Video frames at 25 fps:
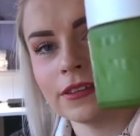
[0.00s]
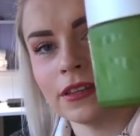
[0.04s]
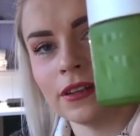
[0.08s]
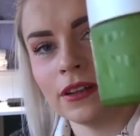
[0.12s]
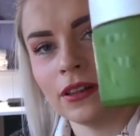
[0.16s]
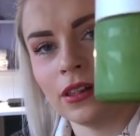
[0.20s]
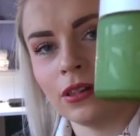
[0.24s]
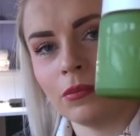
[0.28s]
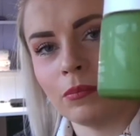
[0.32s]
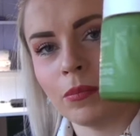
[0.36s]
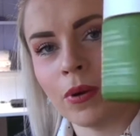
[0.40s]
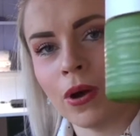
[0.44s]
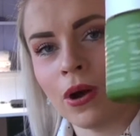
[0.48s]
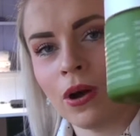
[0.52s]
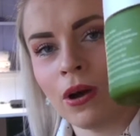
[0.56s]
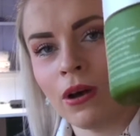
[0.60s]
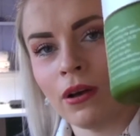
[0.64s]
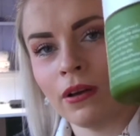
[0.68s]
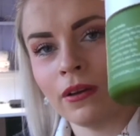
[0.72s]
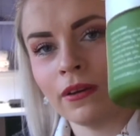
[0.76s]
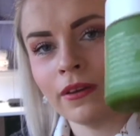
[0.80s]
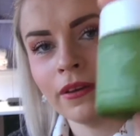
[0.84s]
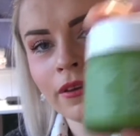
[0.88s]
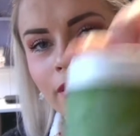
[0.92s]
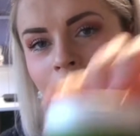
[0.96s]
a little
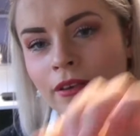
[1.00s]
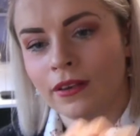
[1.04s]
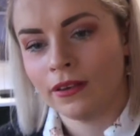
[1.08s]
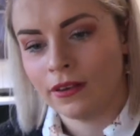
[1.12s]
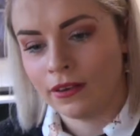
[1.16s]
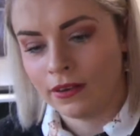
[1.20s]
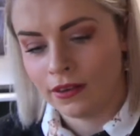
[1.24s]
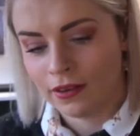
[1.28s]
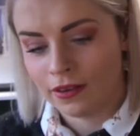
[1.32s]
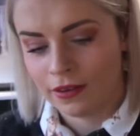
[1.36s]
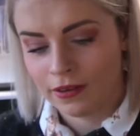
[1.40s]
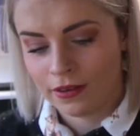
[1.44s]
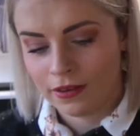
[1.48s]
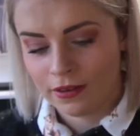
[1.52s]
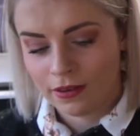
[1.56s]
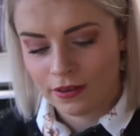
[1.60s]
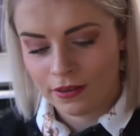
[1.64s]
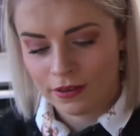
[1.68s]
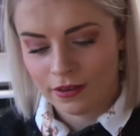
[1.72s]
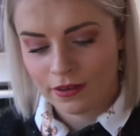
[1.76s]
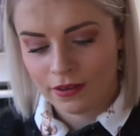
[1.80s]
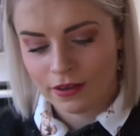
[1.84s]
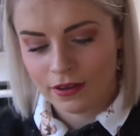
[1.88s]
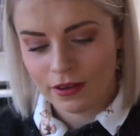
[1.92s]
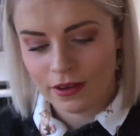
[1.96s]
pot.
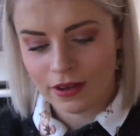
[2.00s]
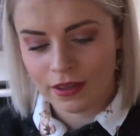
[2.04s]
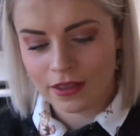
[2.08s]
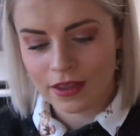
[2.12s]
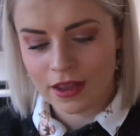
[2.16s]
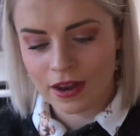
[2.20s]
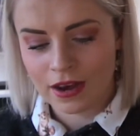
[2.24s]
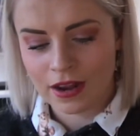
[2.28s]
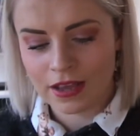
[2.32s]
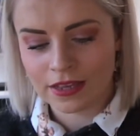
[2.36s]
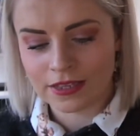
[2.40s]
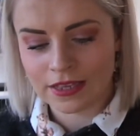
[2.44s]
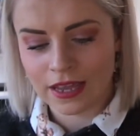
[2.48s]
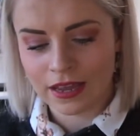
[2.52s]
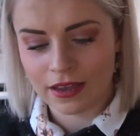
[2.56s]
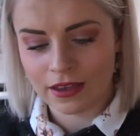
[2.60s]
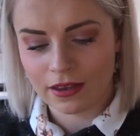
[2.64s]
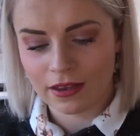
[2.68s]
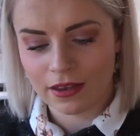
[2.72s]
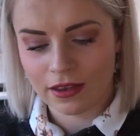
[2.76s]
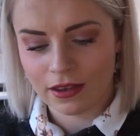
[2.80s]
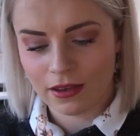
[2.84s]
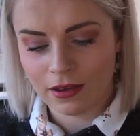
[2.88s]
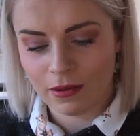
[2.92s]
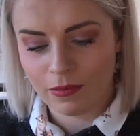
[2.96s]
And then it's like
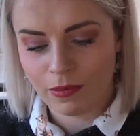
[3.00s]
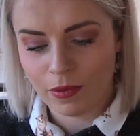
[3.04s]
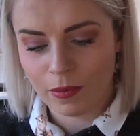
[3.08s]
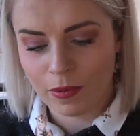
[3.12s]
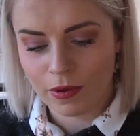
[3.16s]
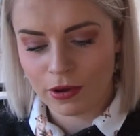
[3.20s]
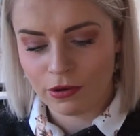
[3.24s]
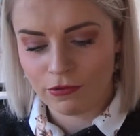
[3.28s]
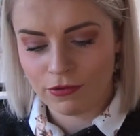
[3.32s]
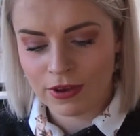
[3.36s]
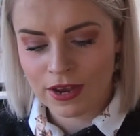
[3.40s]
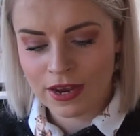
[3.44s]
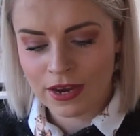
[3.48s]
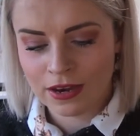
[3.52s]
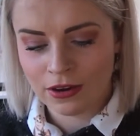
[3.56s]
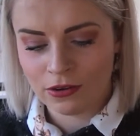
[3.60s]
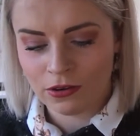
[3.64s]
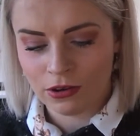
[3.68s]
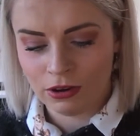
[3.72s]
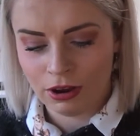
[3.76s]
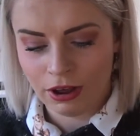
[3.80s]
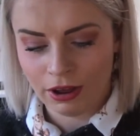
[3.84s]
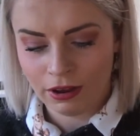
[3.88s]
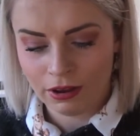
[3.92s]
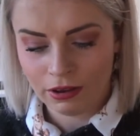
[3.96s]
a proper green
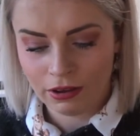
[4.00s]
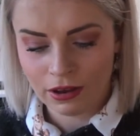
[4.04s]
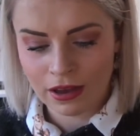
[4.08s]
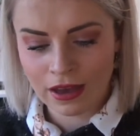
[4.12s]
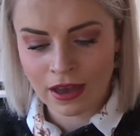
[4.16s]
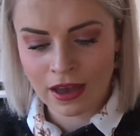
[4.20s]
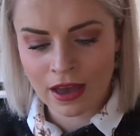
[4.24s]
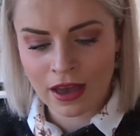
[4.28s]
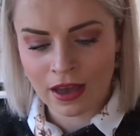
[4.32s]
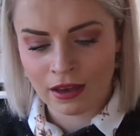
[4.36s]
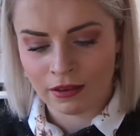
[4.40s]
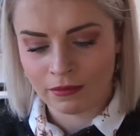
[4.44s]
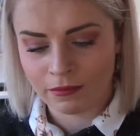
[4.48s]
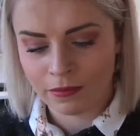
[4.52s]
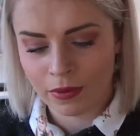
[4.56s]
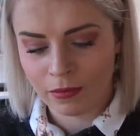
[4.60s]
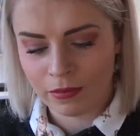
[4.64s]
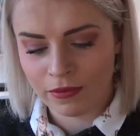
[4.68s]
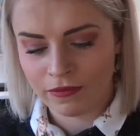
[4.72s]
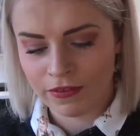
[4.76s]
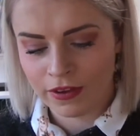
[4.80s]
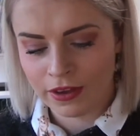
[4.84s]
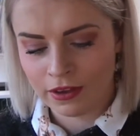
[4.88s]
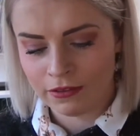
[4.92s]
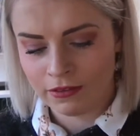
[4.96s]
colour. Ah! Put
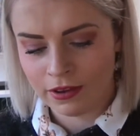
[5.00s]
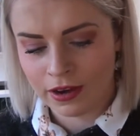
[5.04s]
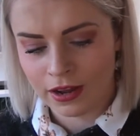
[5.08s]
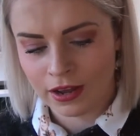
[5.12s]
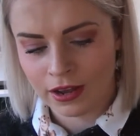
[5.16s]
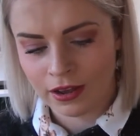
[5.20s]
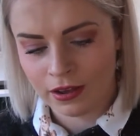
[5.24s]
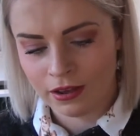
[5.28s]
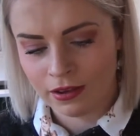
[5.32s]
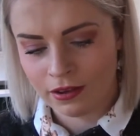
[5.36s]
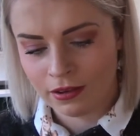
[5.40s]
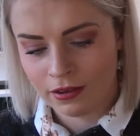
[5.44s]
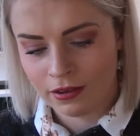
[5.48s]
my finger in it.